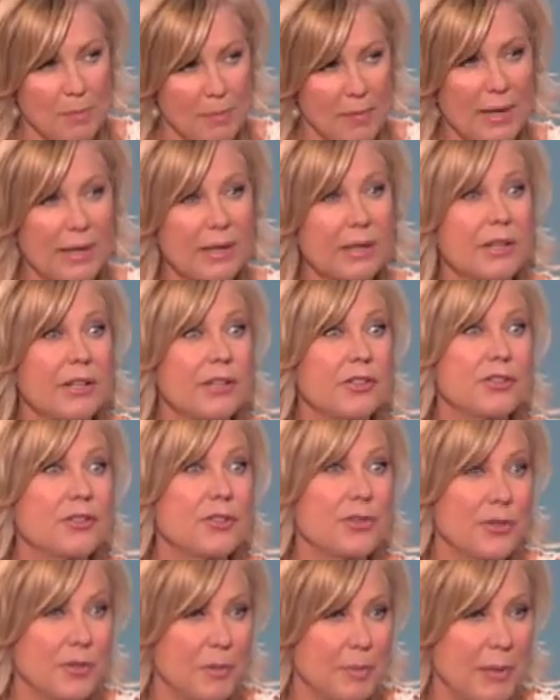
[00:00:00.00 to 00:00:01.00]
marketing
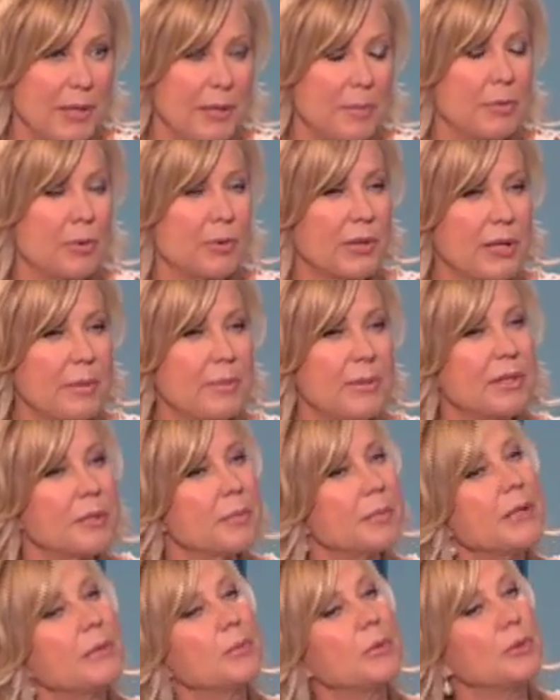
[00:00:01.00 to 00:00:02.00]
to the people, keeping the
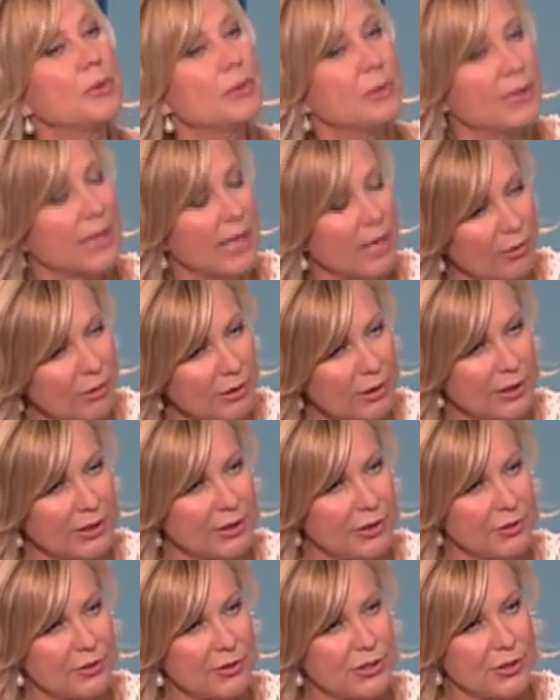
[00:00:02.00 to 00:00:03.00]
people who currently
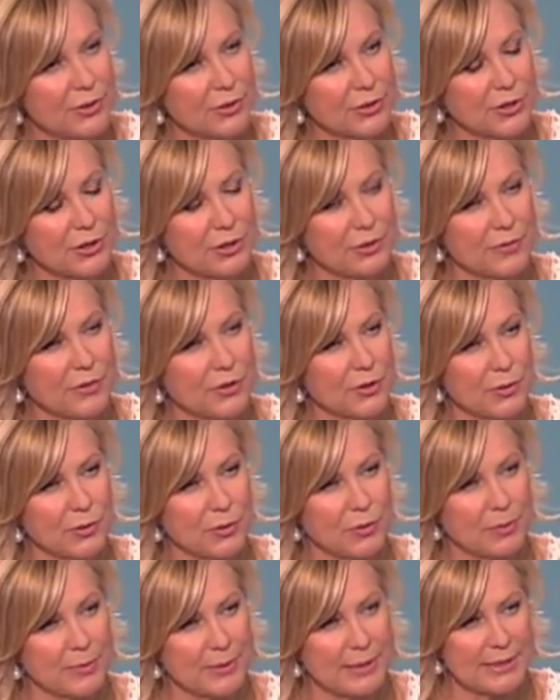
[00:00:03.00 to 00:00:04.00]
use your service or
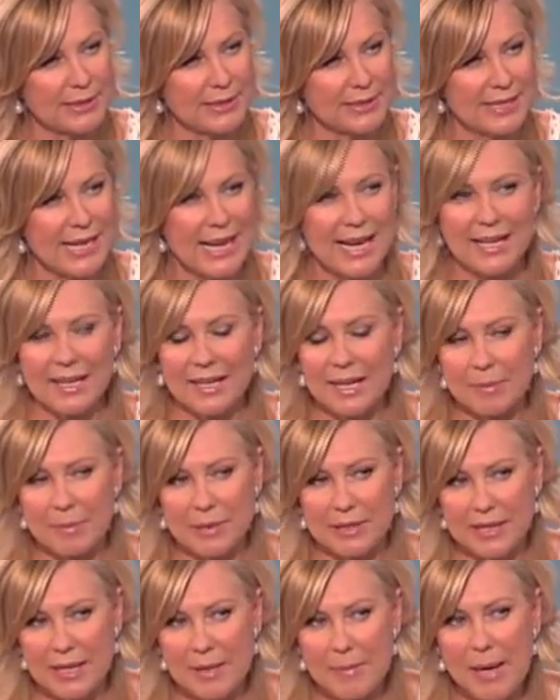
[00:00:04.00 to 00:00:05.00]
your business,
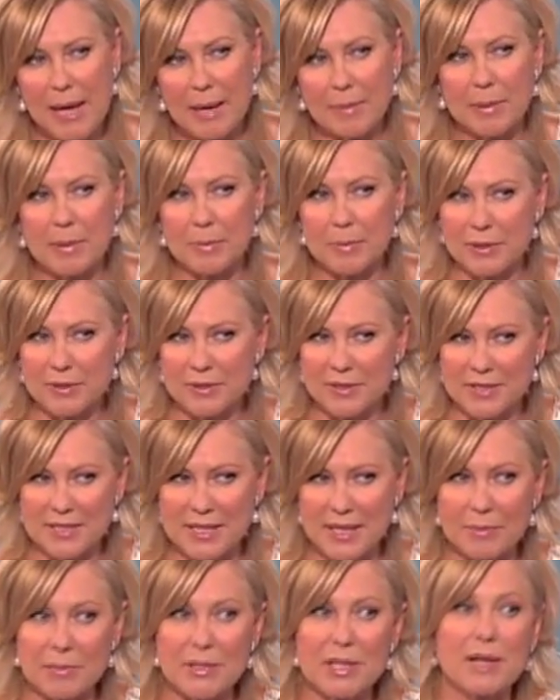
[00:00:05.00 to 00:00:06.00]
keeping them happy, but at the
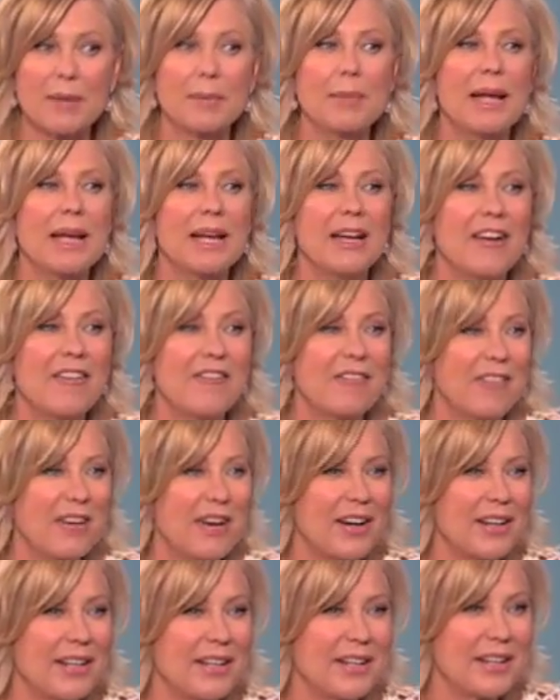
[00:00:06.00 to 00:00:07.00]
same time
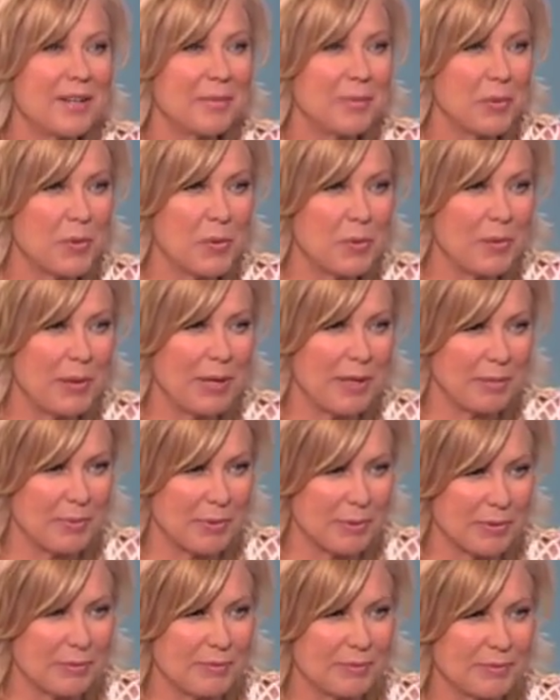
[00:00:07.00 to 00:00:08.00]
finding more
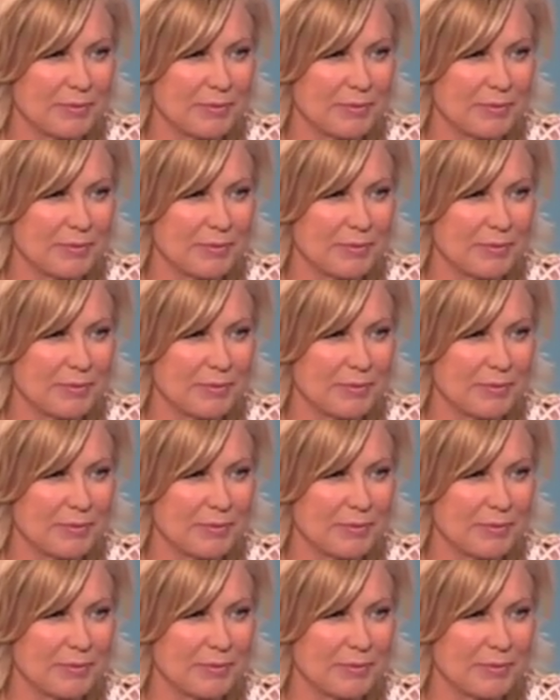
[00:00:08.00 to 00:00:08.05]
people.